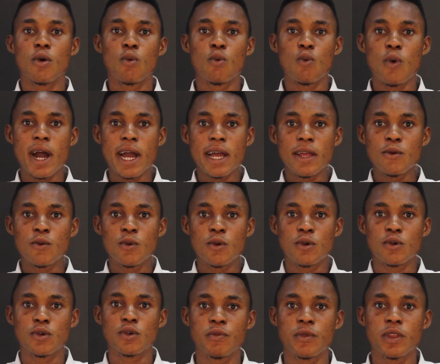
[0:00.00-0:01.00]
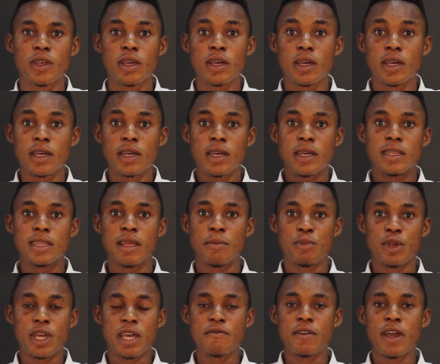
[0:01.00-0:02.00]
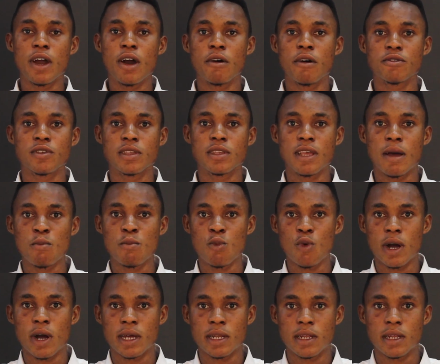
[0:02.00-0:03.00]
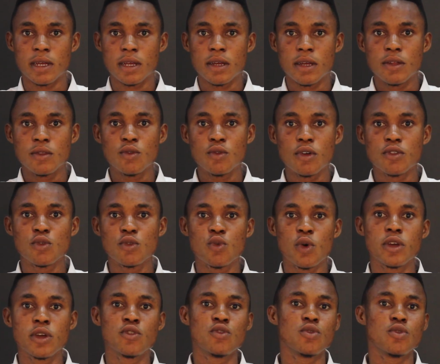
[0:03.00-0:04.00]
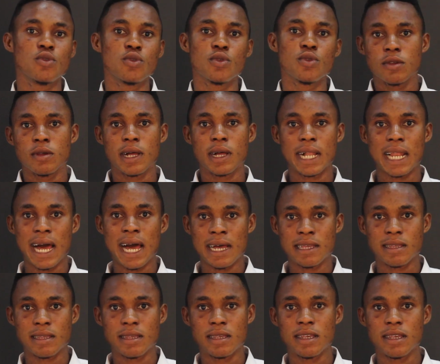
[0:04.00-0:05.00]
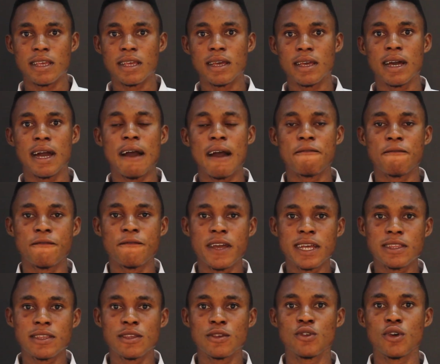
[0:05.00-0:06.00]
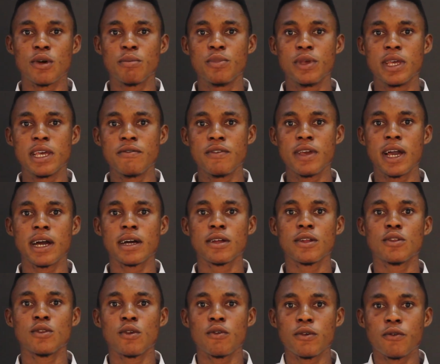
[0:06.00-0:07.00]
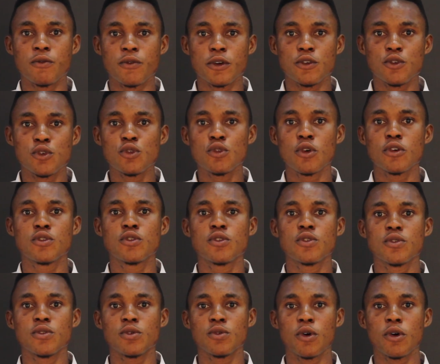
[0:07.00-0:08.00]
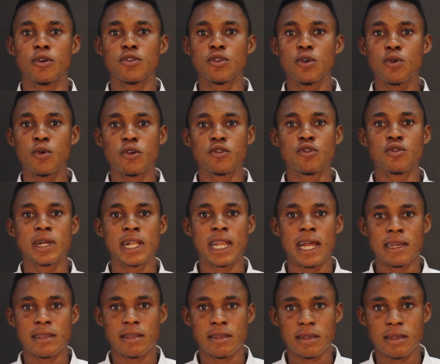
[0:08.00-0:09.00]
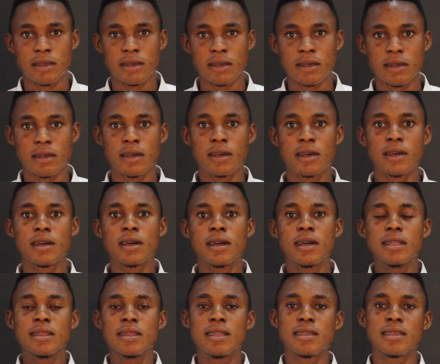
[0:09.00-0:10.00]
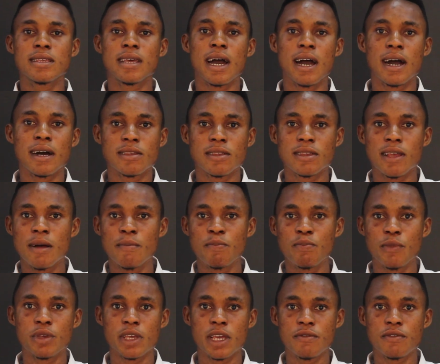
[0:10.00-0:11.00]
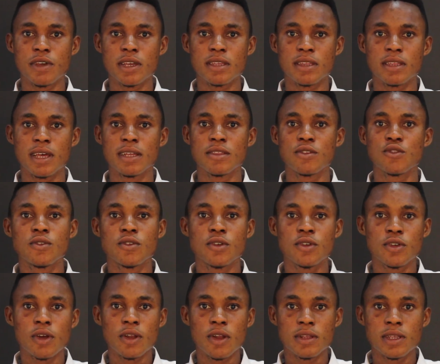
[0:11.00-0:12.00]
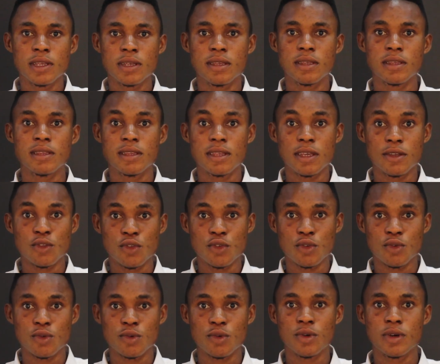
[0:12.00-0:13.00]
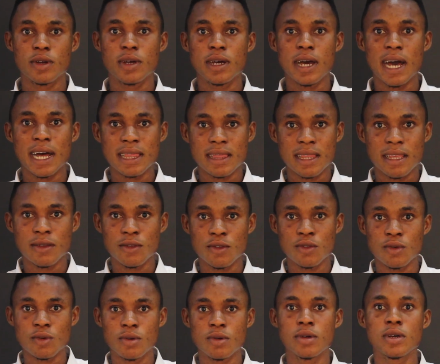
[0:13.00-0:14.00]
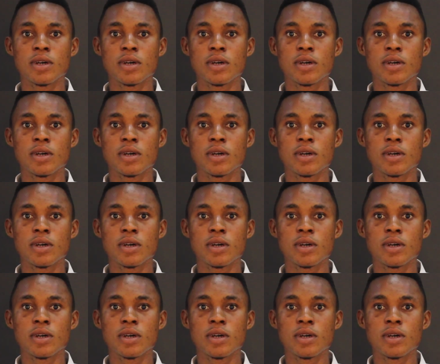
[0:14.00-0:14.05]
why would the behavior of someone not going to class affect your behavior for you not to also go to class? These are some behaviors that sociologists seek to attend to.